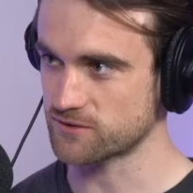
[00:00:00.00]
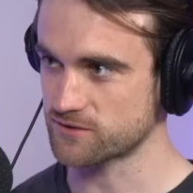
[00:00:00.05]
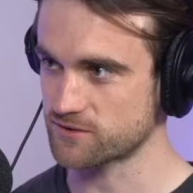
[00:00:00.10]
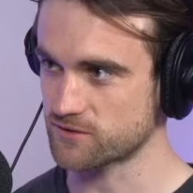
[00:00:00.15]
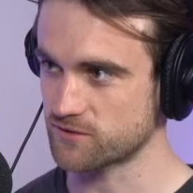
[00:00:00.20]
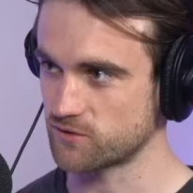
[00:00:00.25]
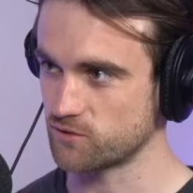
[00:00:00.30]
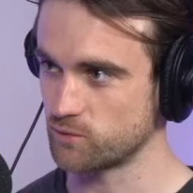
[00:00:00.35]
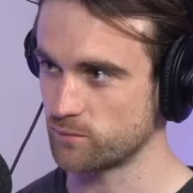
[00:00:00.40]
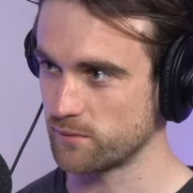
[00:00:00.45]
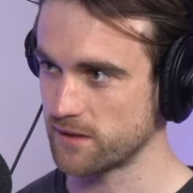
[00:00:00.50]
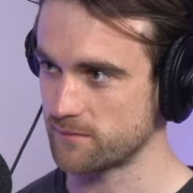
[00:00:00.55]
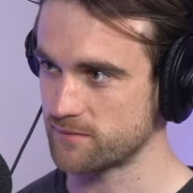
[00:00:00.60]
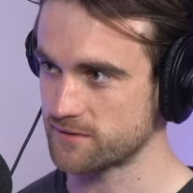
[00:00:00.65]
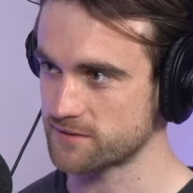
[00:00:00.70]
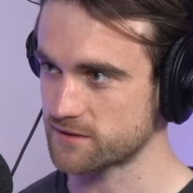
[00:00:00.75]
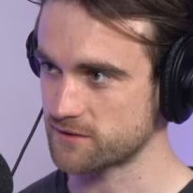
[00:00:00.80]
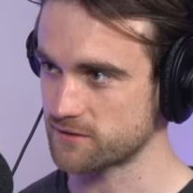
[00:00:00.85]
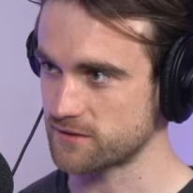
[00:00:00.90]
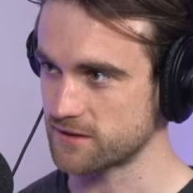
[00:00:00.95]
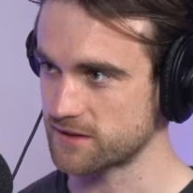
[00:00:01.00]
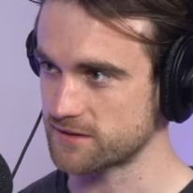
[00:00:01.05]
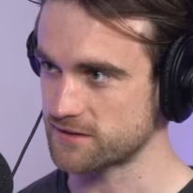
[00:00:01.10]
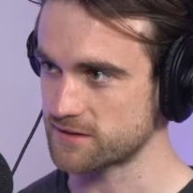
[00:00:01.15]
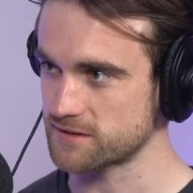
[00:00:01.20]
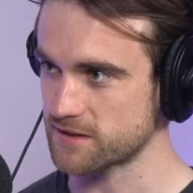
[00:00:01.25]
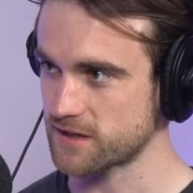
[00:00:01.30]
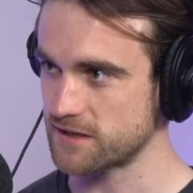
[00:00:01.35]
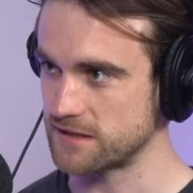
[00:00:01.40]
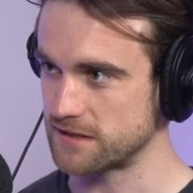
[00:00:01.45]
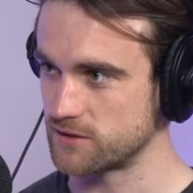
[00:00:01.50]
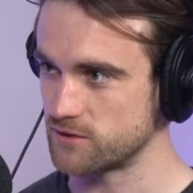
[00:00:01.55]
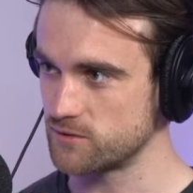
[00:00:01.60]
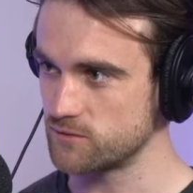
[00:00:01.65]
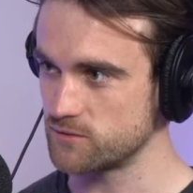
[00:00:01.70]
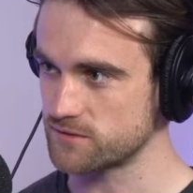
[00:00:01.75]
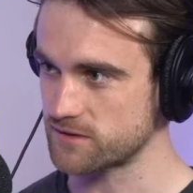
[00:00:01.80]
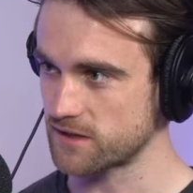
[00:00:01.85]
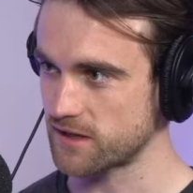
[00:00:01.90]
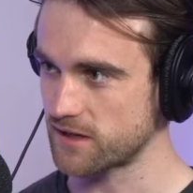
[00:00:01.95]
a normal episode, it is a
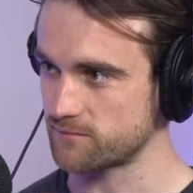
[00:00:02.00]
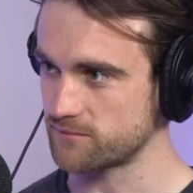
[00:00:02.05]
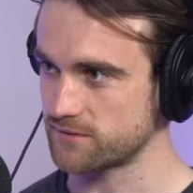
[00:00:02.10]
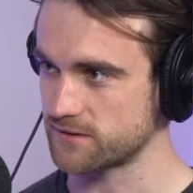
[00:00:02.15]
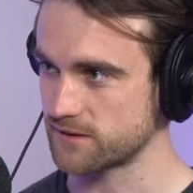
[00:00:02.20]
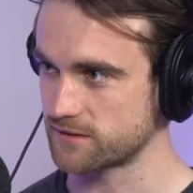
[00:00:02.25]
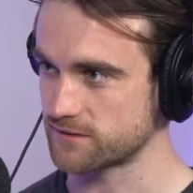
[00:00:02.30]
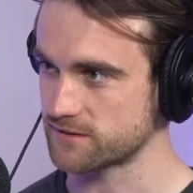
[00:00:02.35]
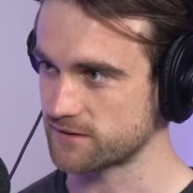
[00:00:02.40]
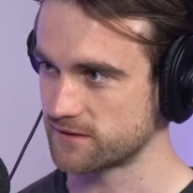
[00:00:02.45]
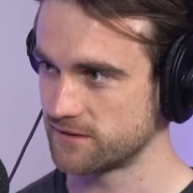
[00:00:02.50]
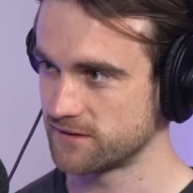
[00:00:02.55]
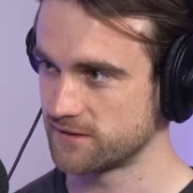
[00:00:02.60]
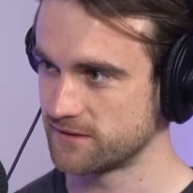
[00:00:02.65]
news update.